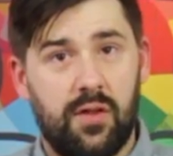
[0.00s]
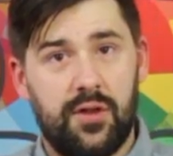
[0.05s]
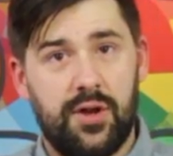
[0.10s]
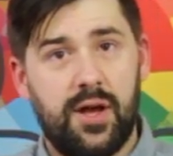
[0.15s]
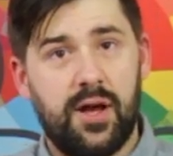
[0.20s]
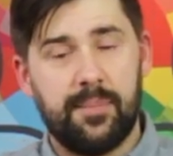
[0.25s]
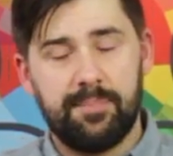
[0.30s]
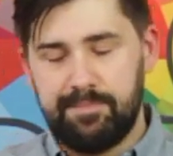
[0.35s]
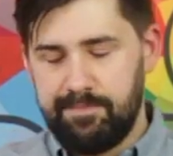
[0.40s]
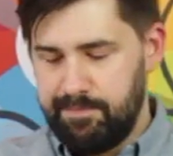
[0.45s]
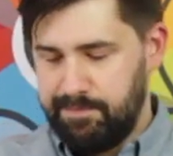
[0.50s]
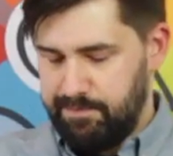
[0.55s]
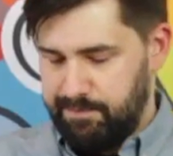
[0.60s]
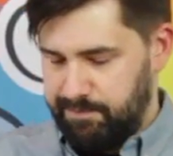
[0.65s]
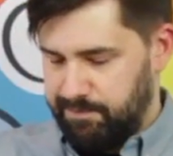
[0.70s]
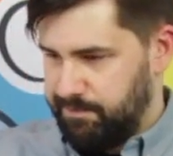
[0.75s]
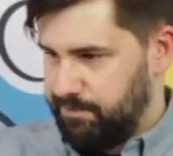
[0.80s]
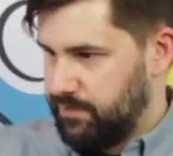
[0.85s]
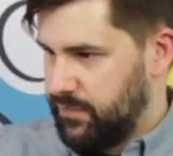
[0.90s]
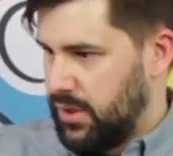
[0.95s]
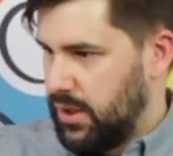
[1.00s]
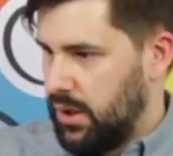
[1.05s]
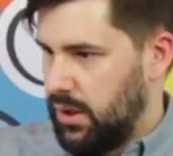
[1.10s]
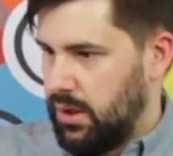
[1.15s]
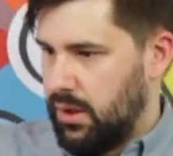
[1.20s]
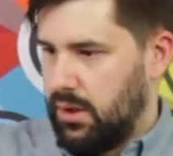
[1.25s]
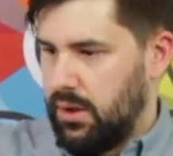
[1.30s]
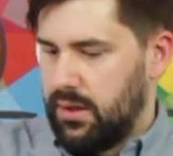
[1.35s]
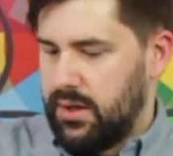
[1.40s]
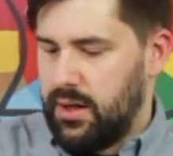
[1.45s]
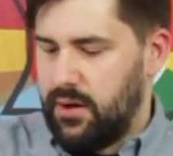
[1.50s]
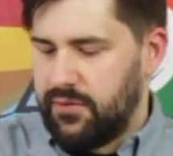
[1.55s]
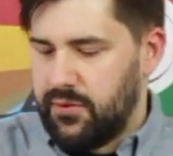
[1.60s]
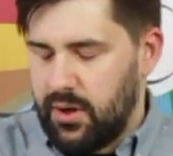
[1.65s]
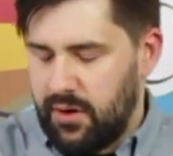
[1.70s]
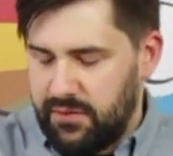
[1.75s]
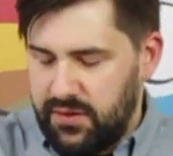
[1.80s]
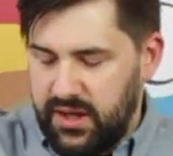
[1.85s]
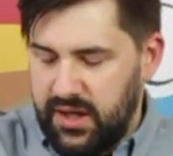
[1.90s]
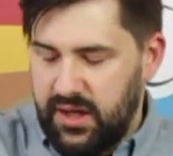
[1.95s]
the knob. Now if you
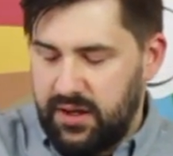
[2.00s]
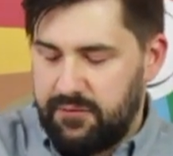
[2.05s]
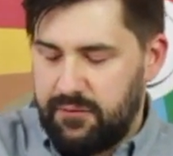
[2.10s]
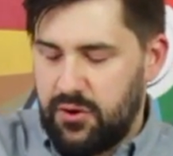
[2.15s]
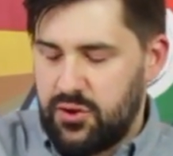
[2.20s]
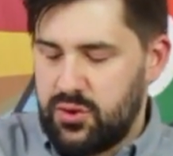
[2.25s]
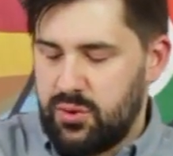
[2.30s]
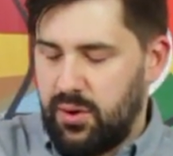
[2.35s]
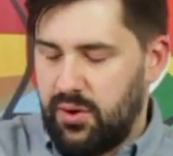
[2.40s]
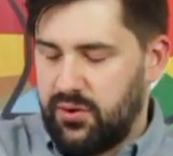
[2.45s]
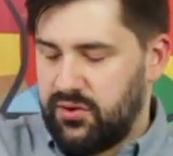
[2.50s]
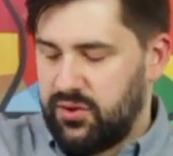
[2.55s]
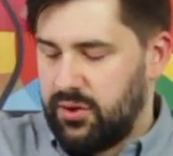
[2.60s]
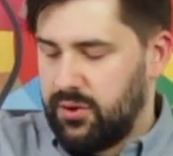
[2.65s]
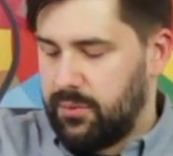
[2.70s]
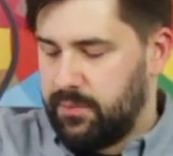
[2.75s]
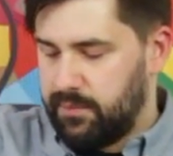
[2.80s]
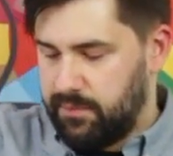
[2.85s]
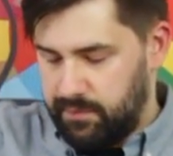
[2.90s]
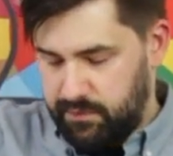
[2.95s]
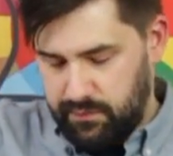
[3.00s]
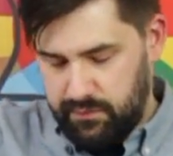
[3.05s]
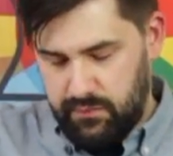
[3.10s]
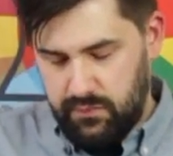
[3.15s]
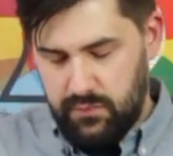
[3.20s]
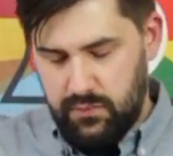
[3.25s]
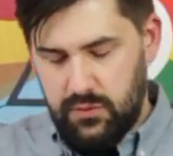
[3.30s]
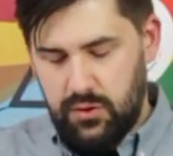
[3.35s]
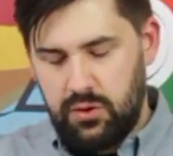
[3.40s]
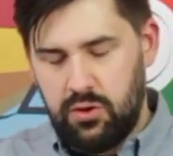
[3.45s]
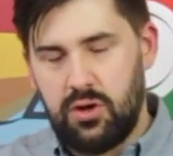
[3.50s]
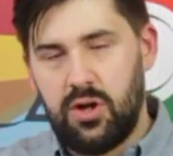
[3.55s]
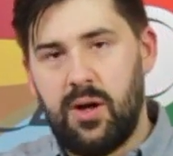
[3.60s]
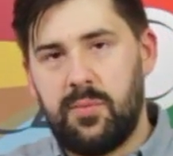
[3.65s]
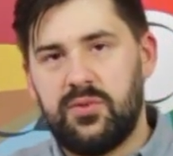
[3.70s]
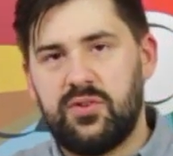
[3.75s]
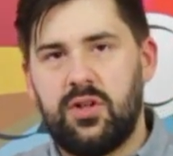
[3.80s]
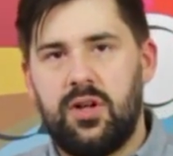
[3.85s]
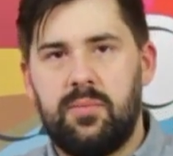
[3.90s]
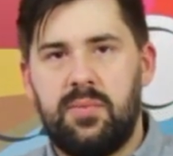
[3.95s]
have the Virtuoso, your knob
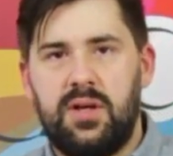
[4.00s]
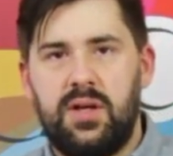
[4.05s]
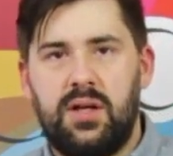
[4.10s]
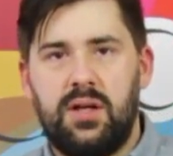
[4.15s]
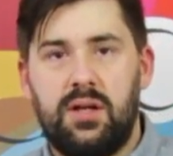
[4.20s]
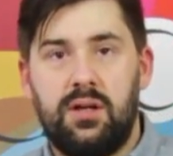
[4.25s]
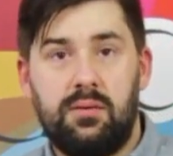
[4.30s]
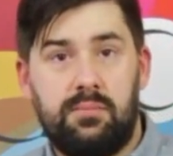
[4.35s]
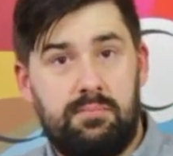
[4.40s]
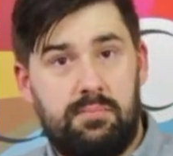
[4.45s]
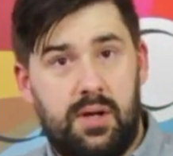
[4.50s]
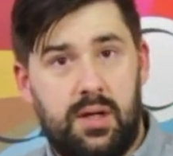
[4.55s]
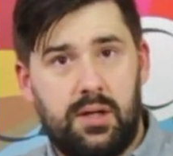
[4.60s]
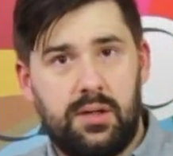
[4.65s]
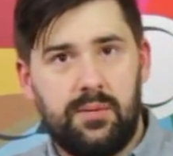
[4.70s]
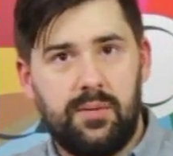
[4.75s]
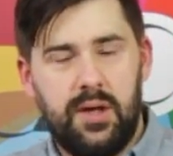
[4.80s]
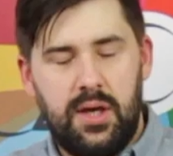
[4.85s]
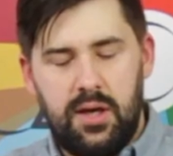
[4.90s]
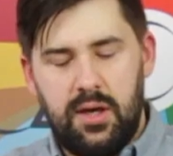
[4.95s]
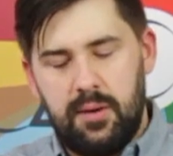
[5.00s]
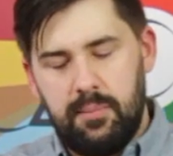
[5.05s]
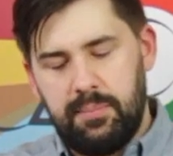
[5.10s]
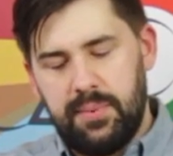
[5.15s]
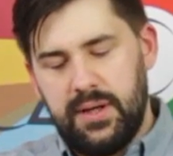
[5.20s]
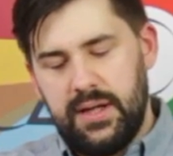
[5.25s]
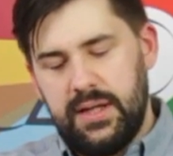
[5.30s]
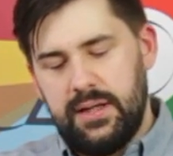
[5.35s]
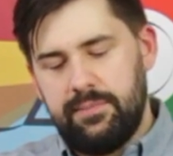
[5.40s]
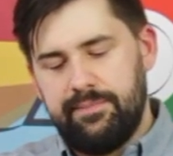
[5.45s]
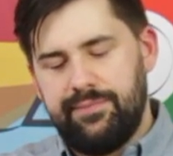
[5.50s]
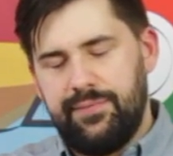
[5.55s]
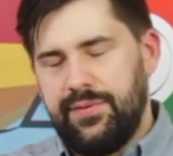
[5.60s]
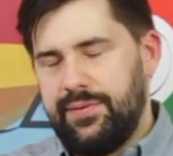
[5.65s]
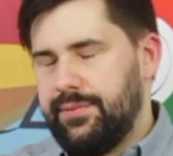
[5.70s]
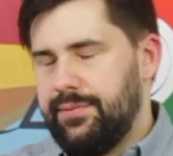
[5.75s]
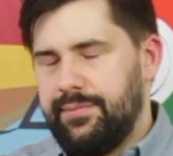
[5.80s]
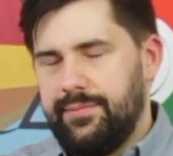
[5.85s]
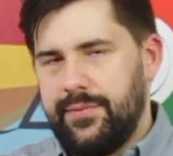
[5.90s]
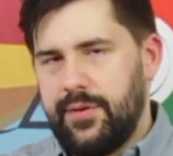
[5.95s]
is going to be metal, but
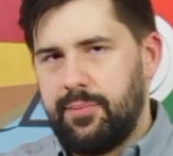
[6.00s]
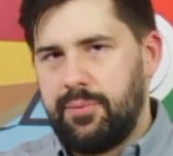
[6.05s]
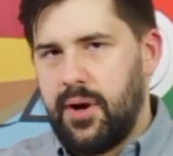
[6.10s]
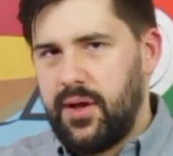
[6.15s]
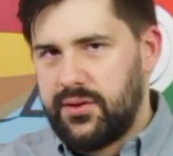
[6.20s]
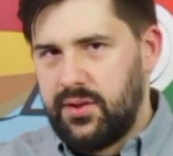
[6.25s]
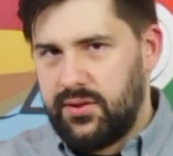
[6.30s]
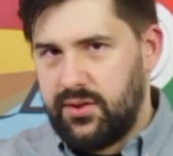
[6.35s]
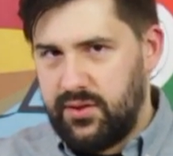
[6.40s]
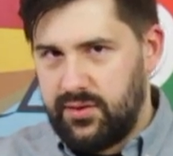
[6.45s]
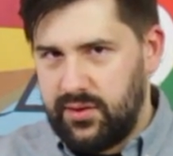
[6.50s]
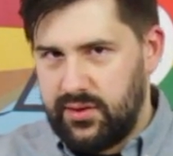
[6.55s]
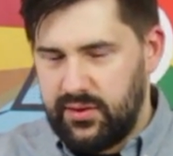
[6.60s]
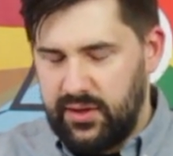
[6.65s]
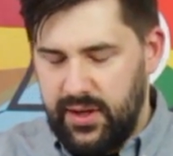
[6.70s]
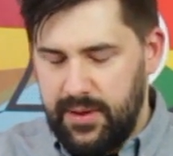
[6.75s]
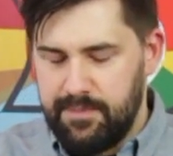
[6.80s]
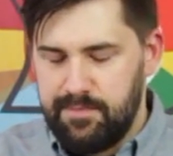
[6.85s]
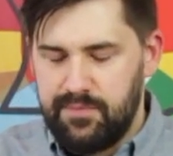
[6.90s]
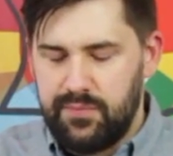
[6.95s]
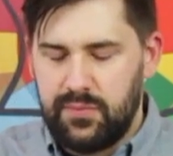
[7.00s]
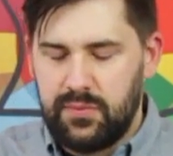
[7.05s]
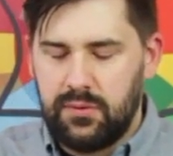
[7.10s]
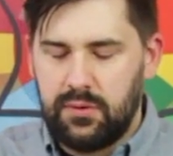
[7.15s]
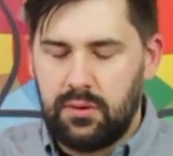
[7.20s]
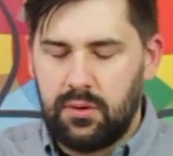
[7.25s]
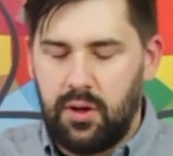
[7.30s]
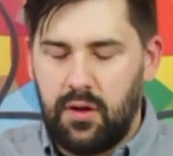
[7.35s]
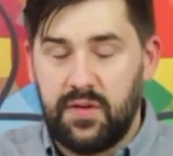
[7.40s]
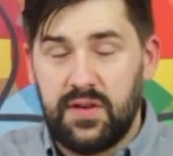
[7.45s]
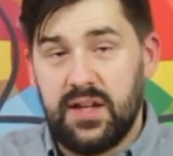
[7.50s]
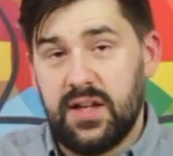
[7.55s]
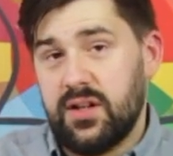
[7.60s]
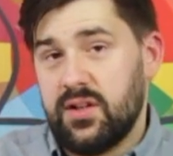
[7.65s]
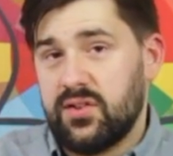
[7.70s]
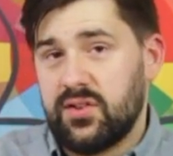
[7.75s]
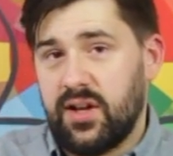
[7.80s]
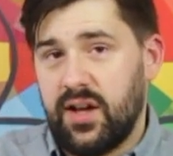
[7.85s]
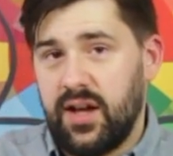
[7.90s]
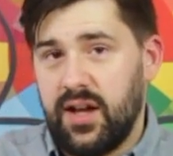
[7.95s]
the process is the same. On the
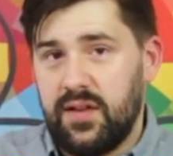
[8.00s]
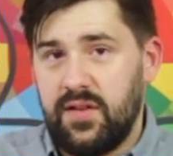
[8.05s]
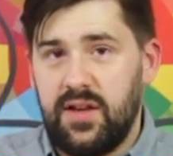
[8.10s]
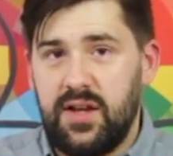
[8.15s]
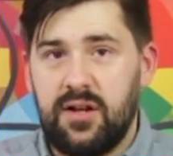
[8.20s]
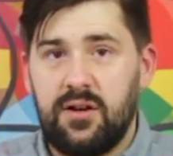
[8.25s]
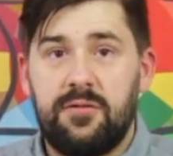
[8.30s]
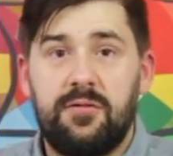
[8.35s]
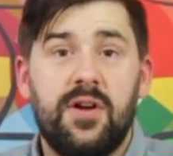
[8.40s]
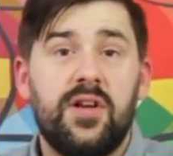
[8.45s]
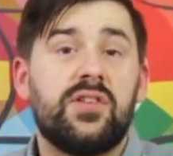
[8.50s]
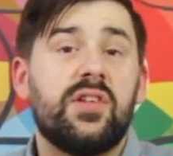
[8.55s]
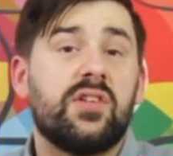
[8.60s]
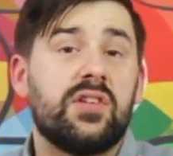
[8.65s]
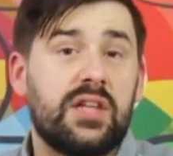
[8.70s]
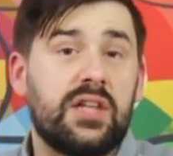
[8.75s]
inside, the interface is